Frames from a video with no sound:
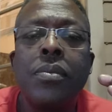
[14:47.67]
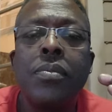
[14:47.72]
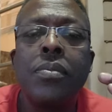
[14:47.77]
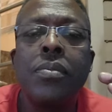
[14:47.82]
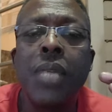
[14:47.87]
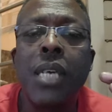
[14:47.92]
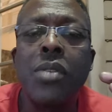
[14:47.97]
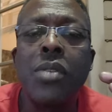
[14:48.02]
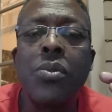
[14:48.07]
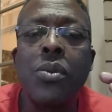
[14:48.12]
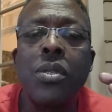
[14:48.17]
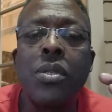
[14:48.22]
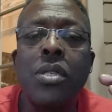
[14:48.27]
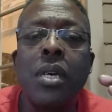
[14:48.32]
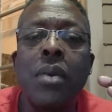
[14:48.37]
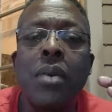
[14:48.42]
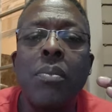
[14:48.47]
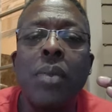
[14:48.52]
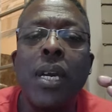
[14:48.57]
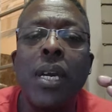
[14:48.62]
That's what's
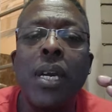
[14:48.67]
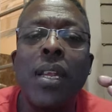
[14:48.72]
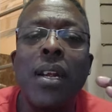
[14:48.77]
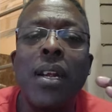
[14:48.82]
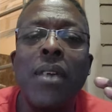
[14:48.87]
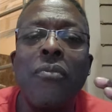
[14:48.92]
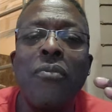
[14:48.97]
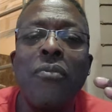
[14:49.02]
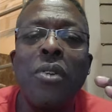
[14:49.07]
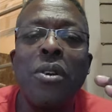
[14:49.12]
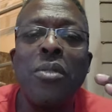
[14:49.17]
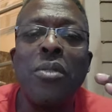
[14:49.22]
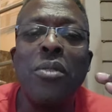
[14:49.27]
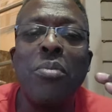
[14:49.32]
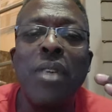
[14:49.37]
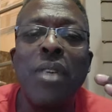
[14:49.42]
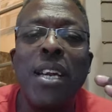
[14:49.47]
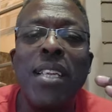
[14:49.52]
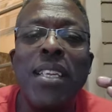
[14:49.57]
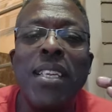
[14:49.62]
up, man. I feel you,
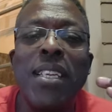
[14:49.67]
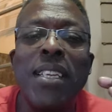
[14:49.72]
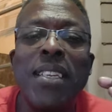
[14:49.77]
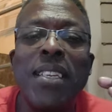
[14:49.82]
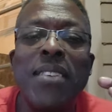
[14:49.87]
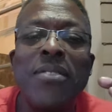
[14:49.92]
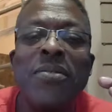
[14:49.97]
Brandon.